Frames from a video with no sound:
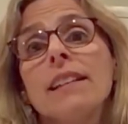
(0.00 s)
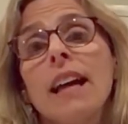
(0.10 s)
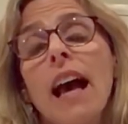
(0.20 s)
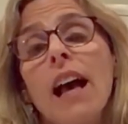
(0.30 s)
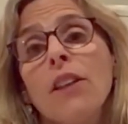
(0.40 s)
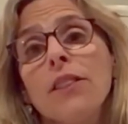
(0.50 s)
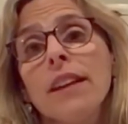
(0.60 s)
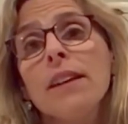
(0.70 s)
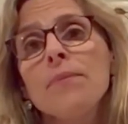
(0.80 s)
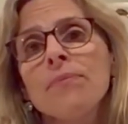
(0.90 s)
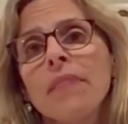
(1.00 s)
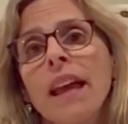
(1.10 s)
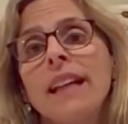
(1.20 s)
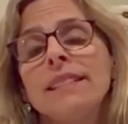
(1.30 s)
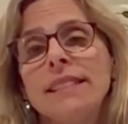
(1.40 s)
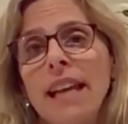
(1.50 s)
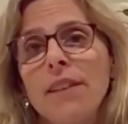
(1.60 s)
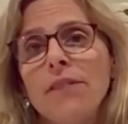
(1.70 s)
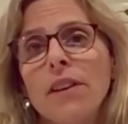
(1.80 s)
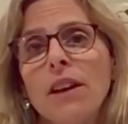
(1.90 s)
healthy and safe
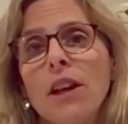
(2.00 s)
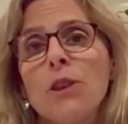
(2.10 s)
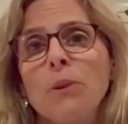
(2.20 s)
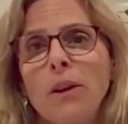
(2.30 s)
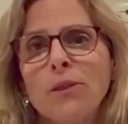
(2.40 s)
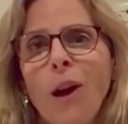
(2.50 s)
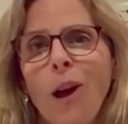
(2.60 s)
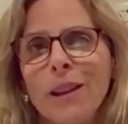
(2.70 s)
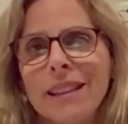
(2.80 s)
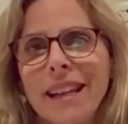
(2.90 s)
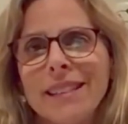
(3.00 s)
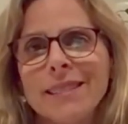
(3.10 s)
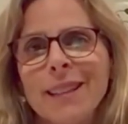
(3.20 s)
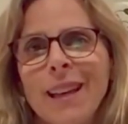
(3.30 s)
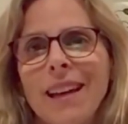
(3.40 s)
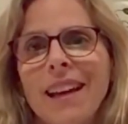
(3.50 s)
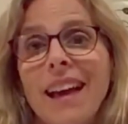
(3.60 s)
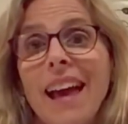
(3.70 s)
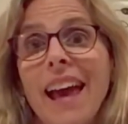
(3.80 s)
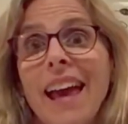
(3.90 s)
throughout the holidays.
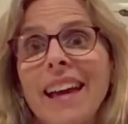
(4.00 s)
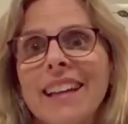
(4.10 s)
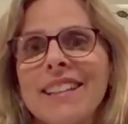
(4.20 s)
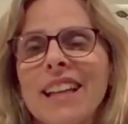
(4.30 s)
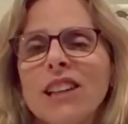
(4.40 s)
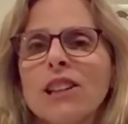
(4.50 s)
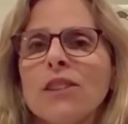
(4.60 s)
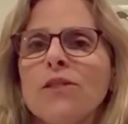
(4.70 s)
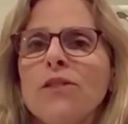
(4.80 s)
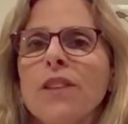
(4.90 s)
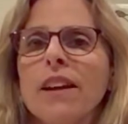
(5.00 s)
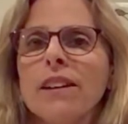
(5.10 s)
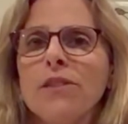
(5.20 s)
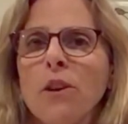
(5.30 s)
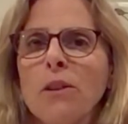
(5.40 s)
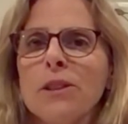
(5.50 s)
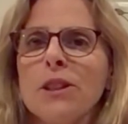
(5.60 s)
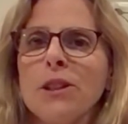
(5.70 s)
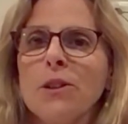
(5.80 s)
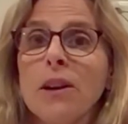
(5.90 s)
And I look very forward
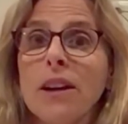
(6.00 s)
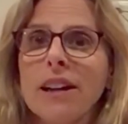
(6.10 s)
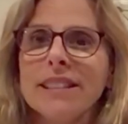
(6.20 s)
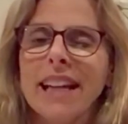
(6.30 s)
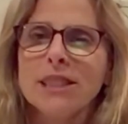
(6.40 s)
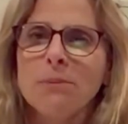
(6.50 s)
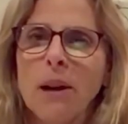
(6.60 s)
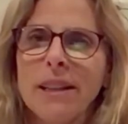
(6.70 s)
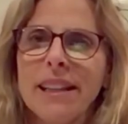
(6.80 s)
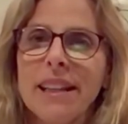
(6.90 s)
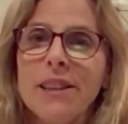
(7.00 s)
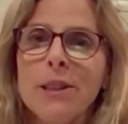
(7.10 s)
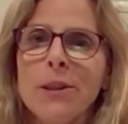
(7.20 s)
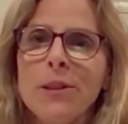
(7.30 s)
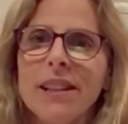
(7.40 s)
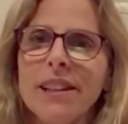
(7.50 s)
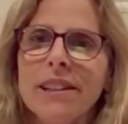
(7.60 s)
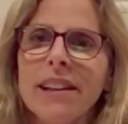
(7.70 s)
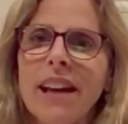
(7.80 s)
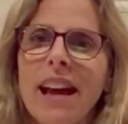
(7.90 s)
to our dance party in the new year
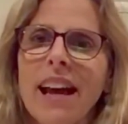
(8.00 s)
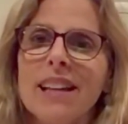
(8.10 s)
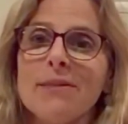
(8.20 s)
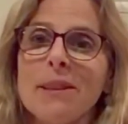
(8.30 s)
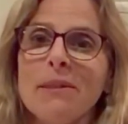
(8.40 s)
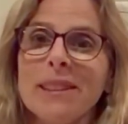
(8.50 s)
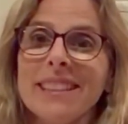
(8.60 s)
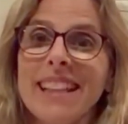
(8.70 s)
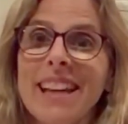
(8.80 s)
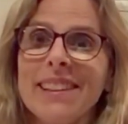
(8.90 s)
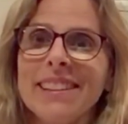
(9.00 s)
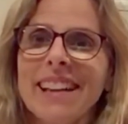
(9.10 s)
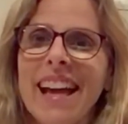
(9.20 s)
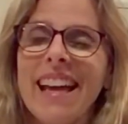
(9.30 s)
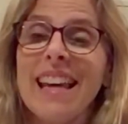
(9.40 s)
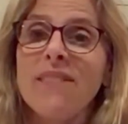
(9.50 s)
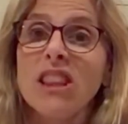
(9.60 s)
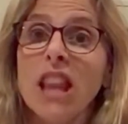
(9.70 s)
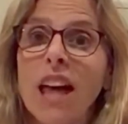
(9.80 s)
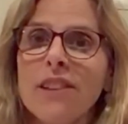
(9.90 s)
as we work together and have a
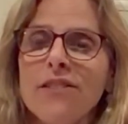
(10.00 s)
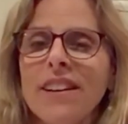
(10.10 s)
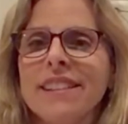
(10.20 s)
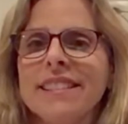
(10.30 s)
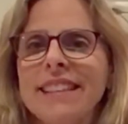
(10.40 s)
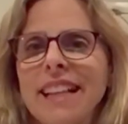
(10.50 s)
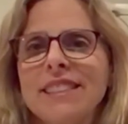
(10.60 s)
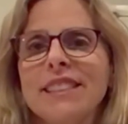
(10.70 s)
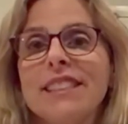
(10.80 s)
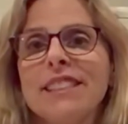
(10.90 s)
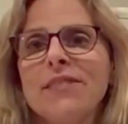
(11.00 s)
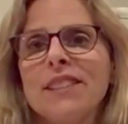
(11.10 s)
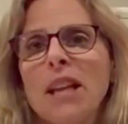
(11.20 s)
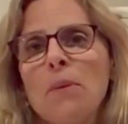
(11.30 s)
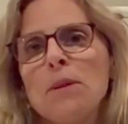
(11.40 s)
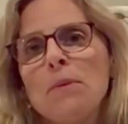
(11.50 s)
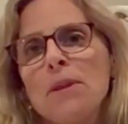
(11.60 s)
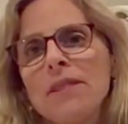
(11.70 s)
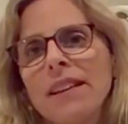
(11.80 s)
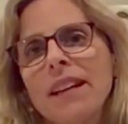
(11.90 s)
lot of fun dancing to different types of
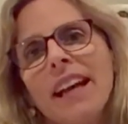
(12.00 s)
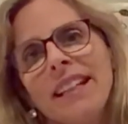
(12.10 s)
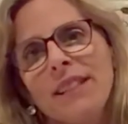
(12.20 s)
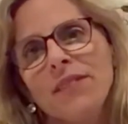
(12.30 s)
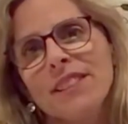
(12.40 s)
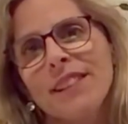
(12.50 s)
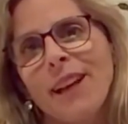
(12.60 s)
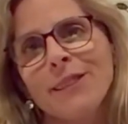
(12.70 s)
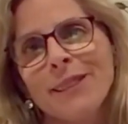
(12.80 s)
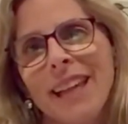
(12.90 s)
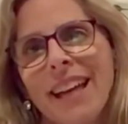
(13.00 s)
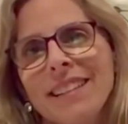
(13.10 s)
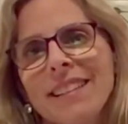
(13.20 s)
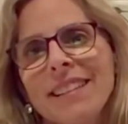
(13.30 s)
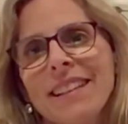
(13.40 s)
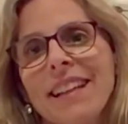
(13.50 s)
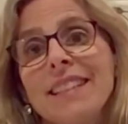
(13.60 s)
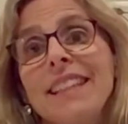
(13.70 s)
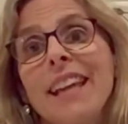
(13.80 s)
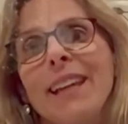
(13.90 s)
music and different styles of dance.
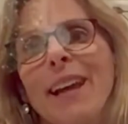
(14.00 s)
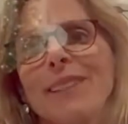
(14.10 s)
Take care.